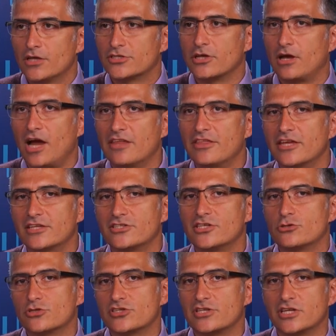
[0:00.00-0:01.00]
I think it's
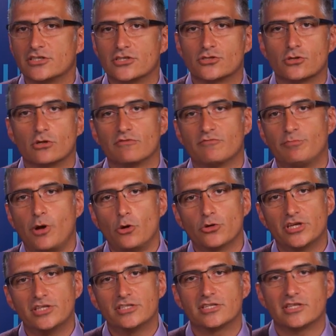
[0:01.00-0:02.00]
interesting to sort of poke
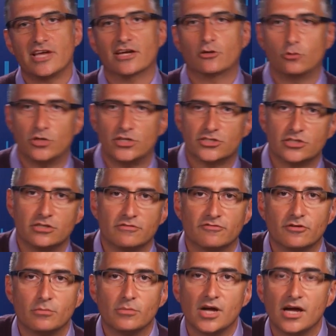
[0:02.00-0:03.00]
into that question
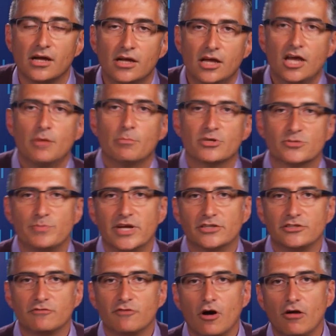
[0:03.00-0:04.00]
from a
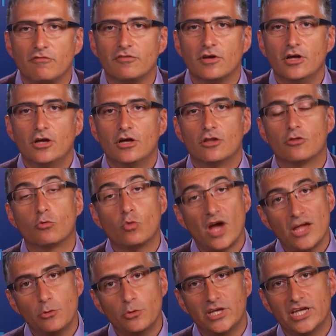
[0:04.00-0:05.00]
perspective of the
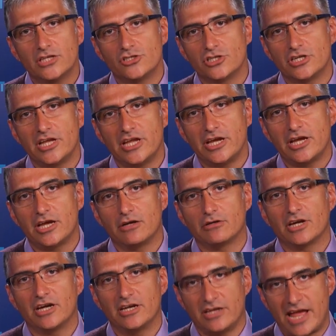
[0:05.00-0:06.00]
way we engineer
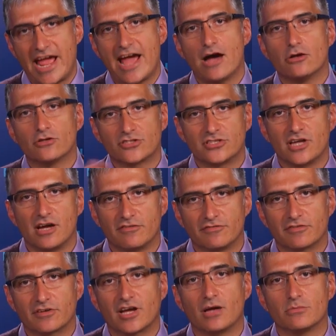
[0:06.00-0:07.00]
and how
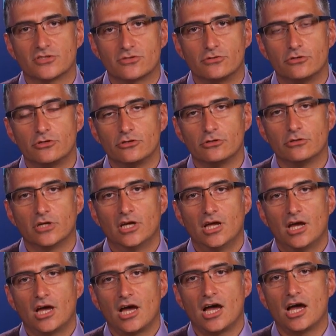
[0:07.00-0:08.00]
stuff comes through,
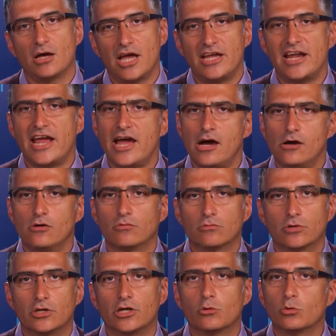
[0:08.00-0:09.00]
and how
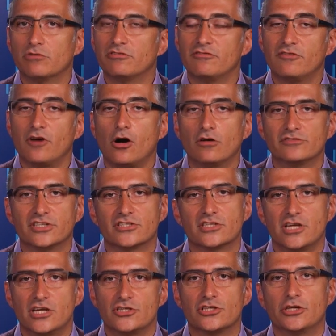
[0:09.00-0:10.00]
we've evolved as an
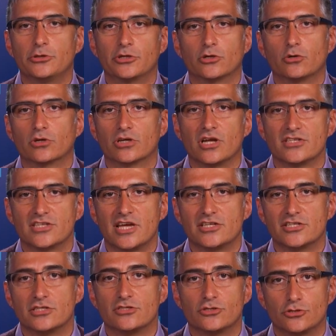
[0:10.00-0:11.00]
engineering
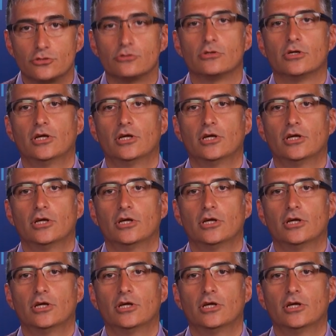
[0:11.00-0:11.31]
organization to